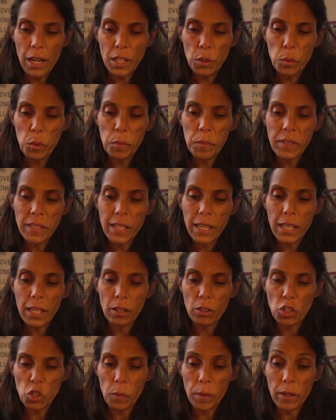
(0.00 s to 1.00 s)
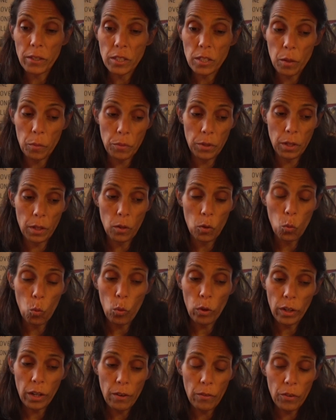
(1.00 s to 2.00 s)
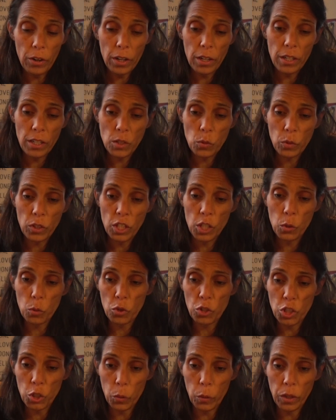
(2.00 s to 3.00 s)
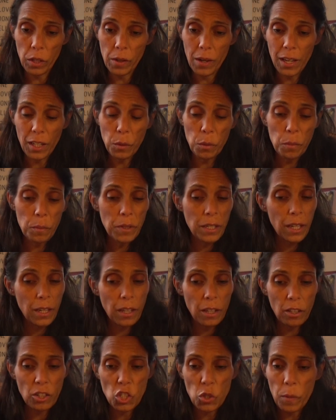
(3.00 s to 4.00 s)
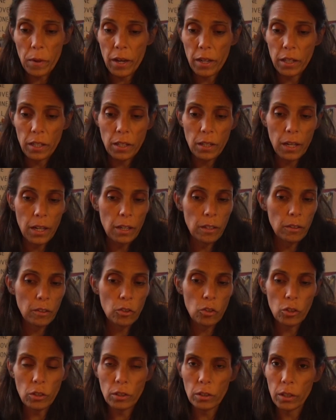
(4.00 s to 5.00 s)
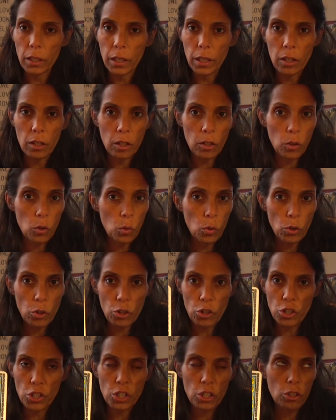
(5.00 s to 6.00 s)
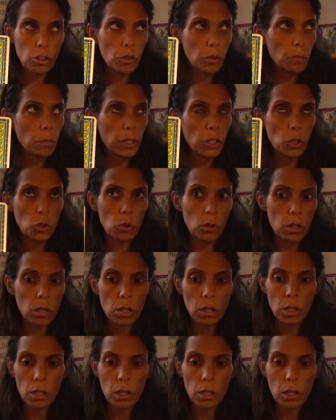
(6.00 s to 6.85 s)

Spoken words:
be meticulous about something. Whatever it is what you were doing, you had to be meticulous about it. You couldn't like cut corners, couldn't make sure,